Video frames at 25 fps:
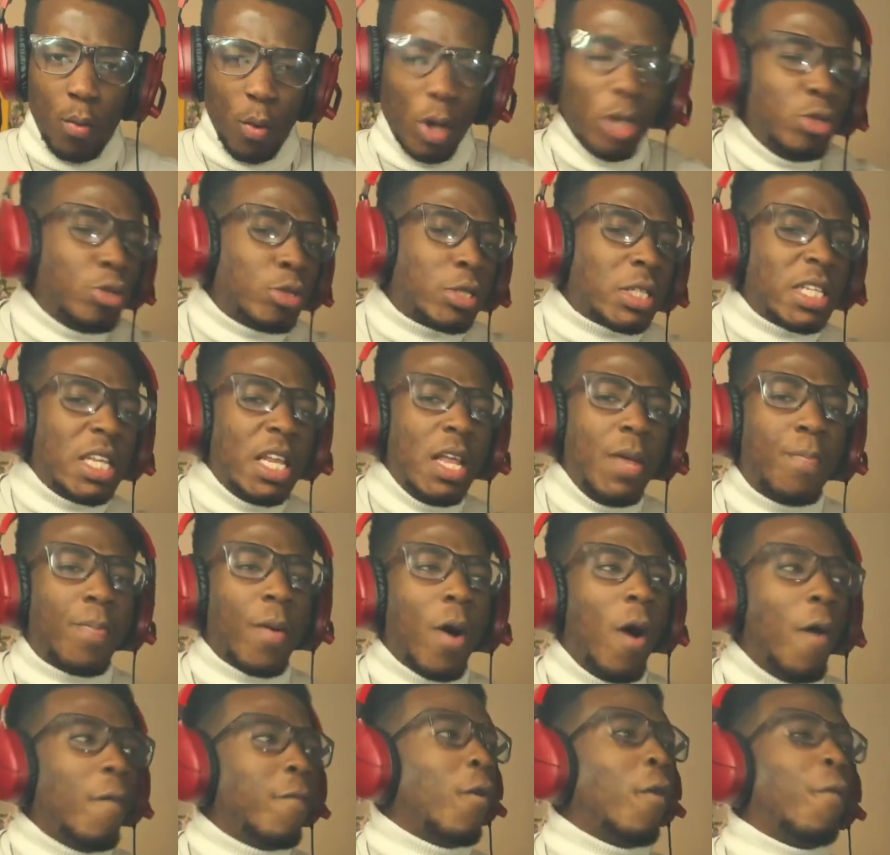When you sleep
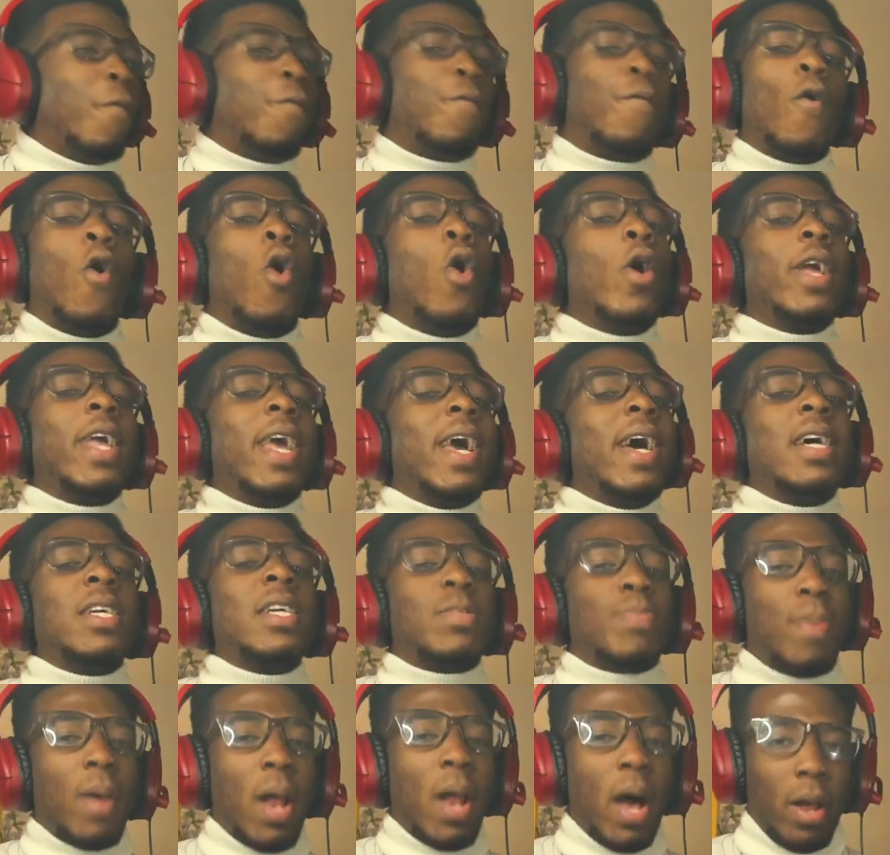for 4
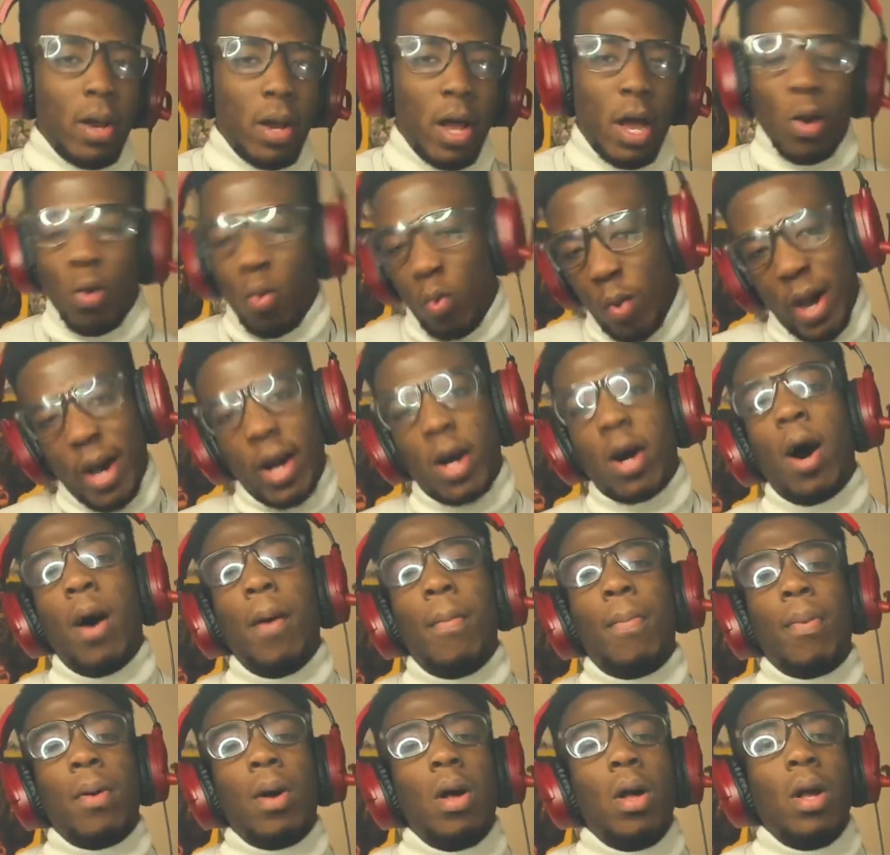years, blood, and wake
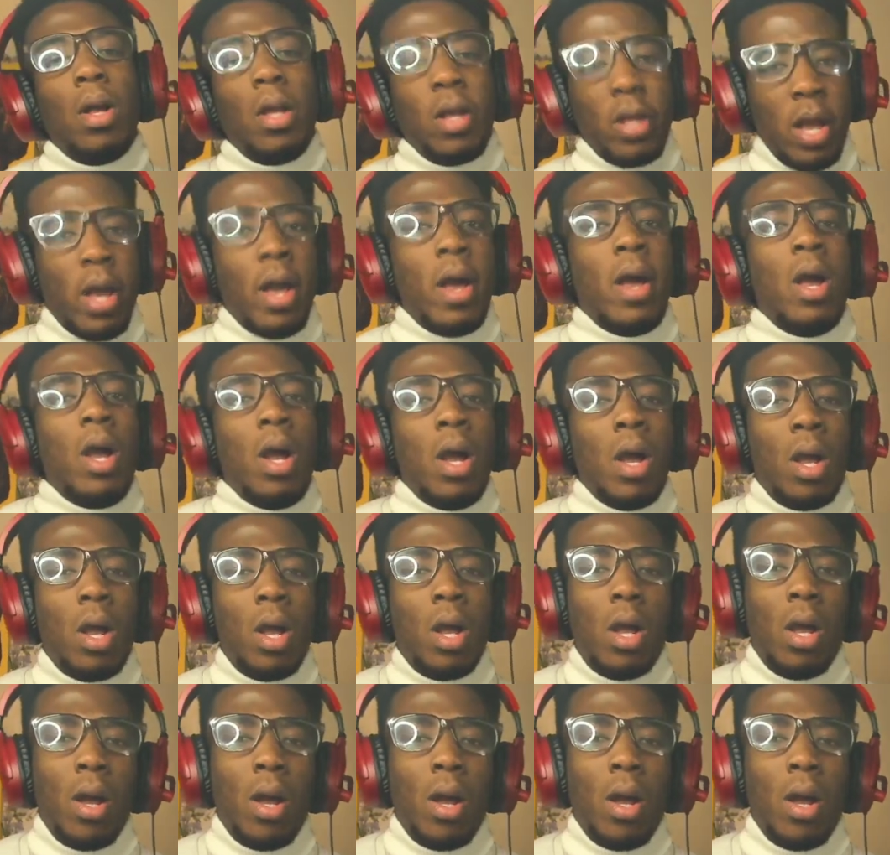up. Yeah.